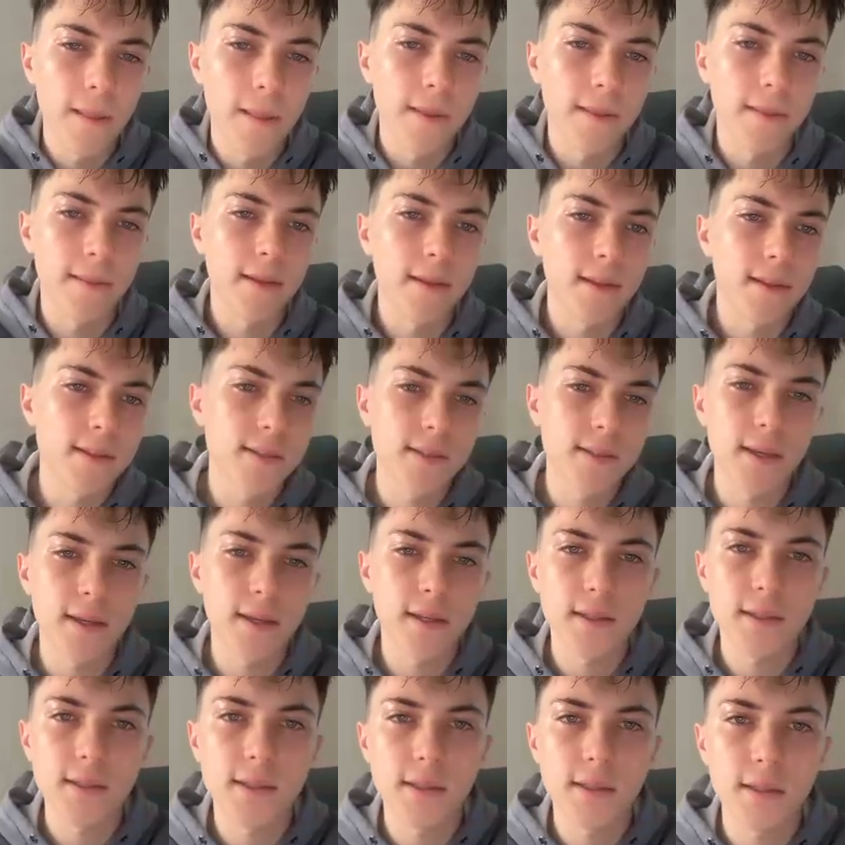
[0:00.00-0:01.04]
In that
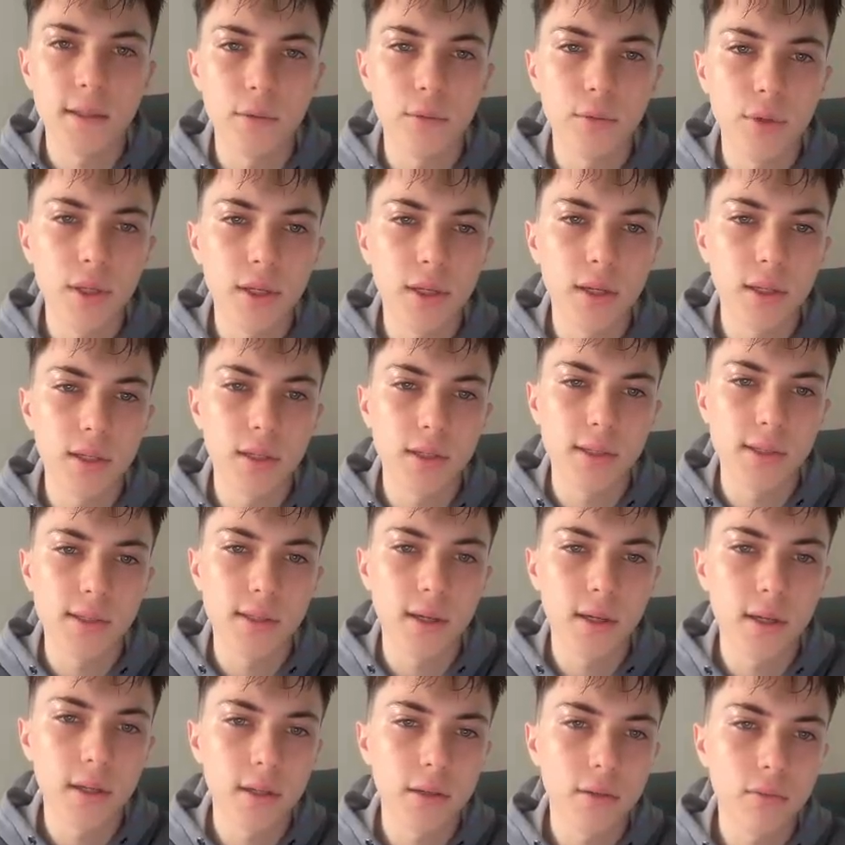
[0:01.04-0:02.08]
sense, the weekly is
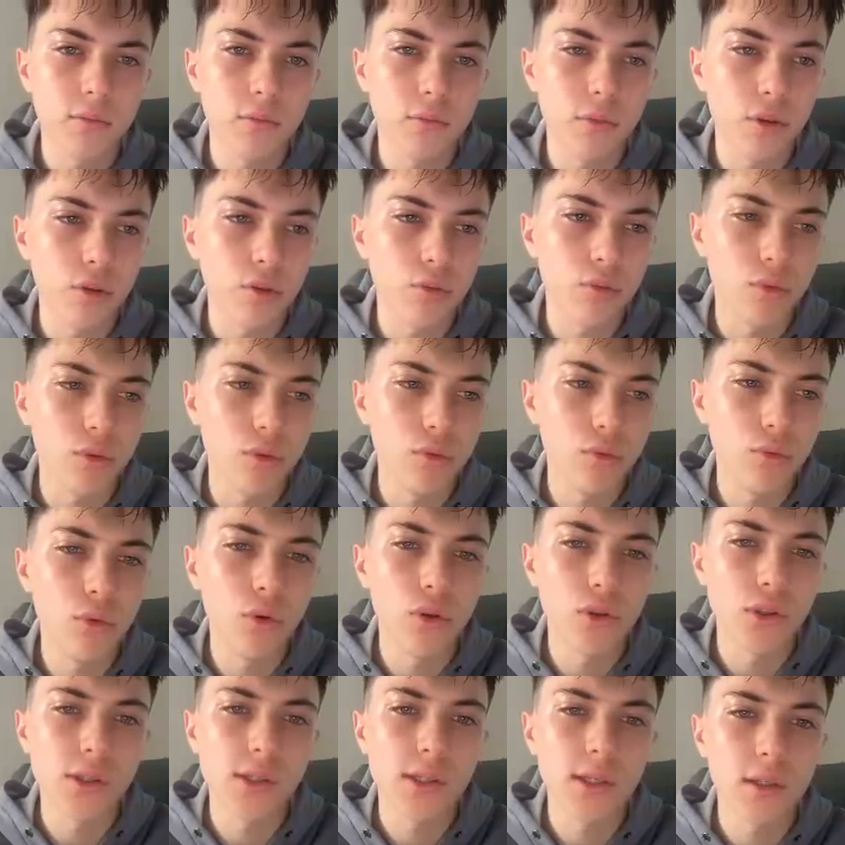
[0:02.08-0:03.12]
done. What we do
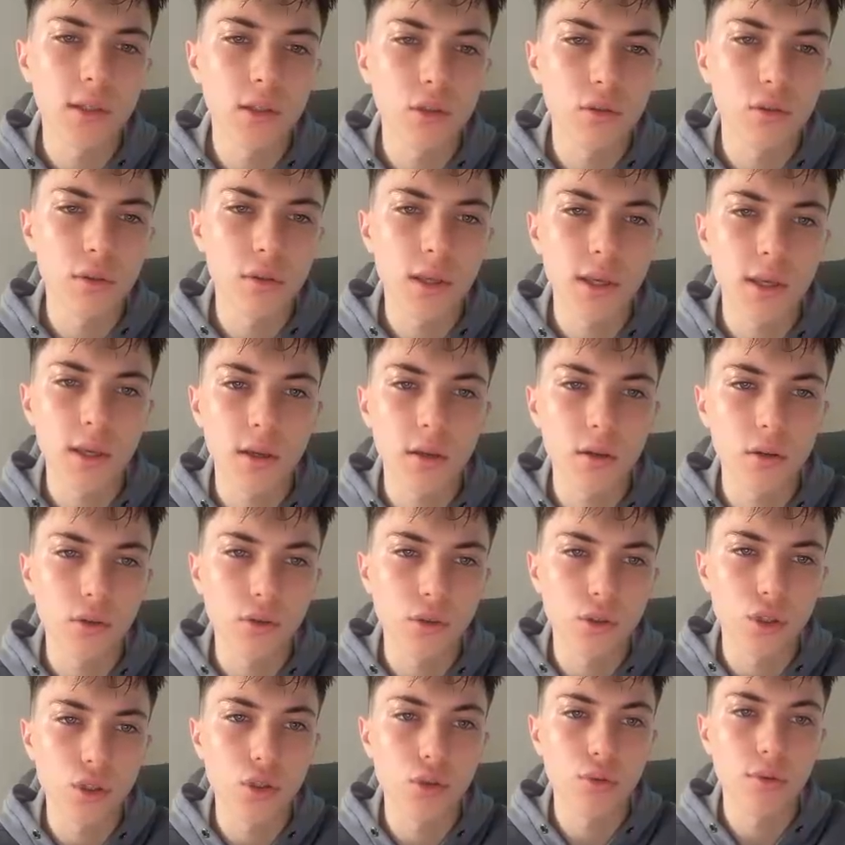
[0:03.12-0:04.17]
want still to take in
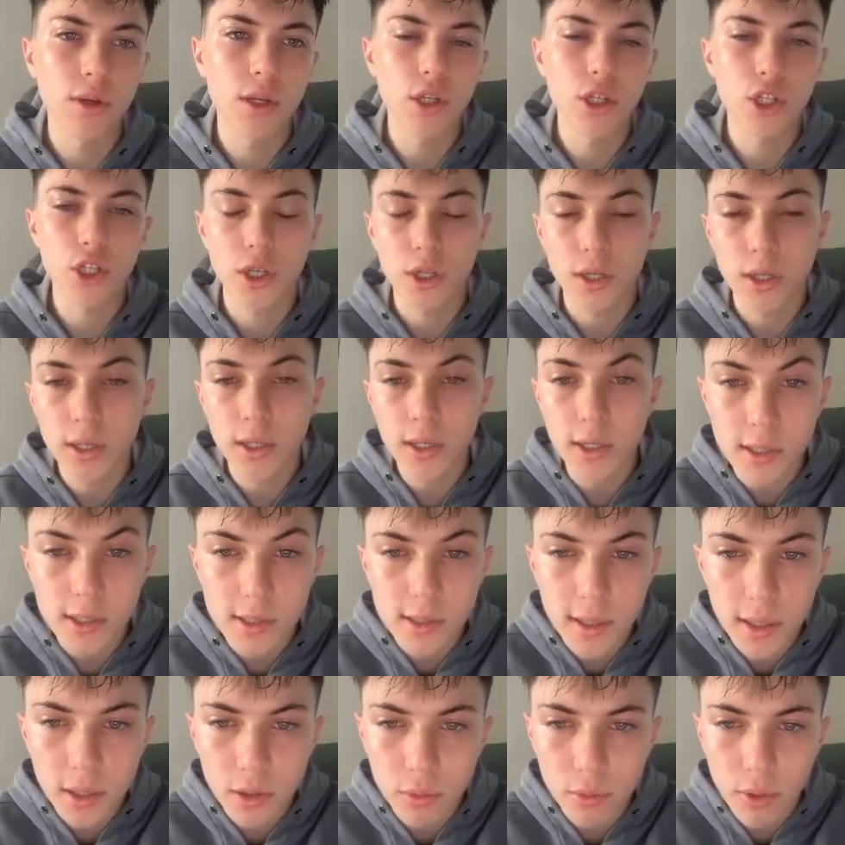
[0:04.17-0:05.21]
consideration is
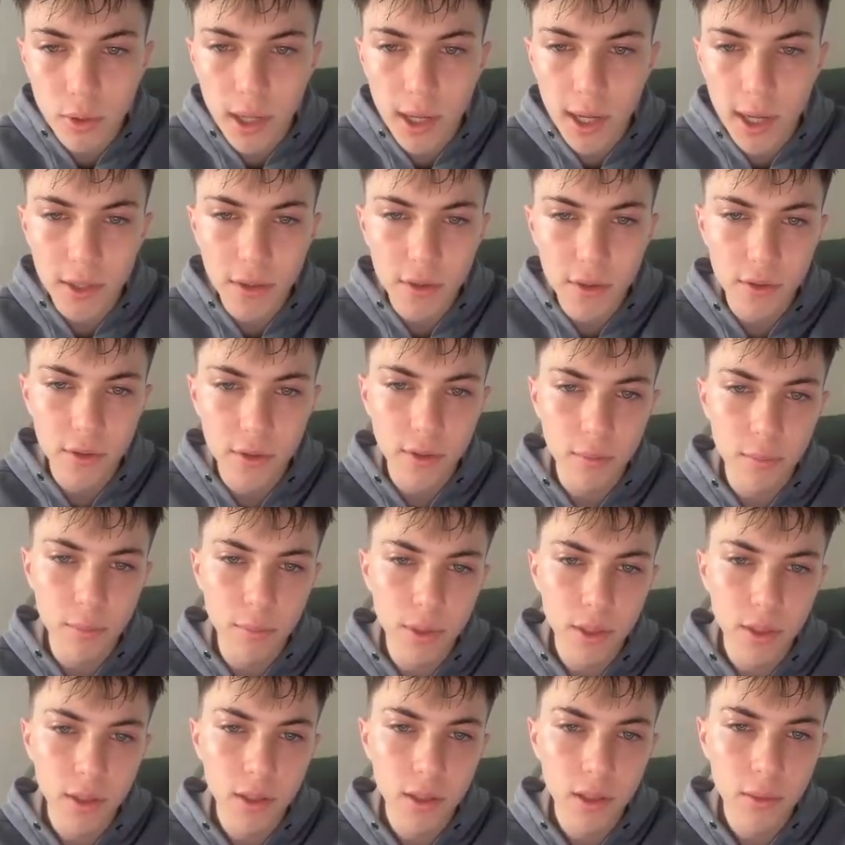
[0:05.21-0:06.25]
that we had the
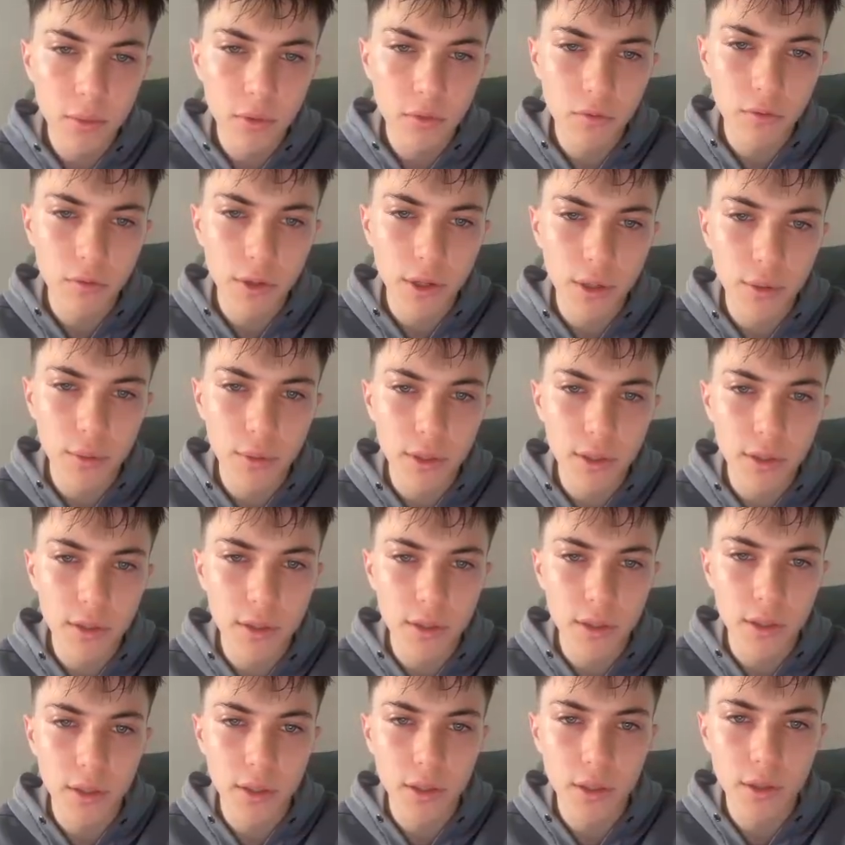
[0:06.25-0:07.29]
buildup of
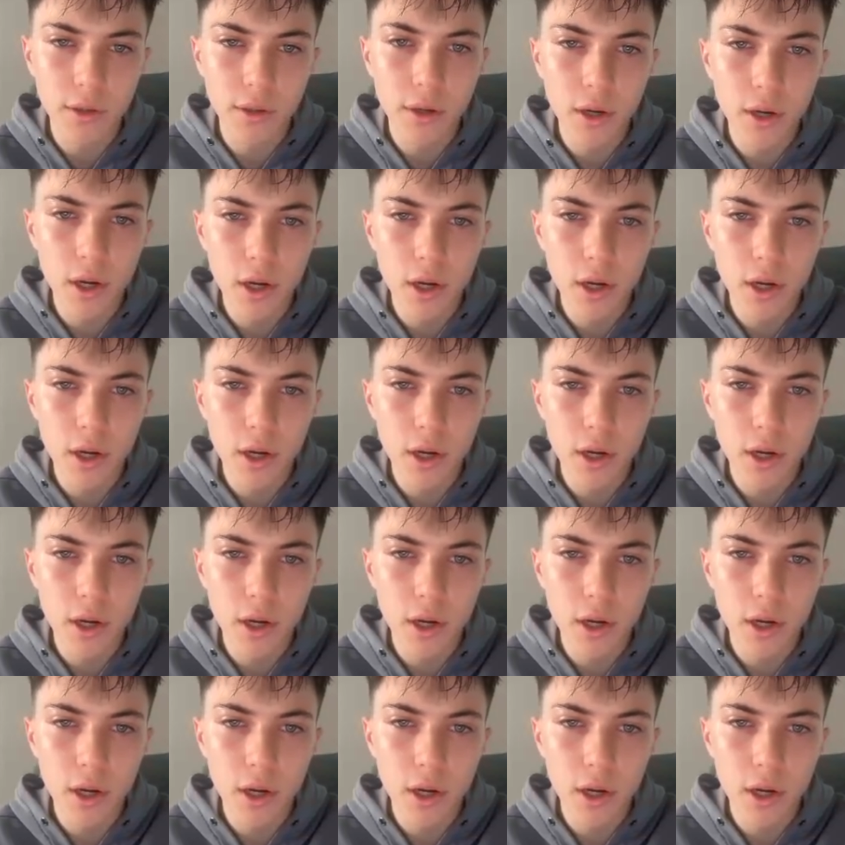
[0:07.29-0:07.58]
liquidity here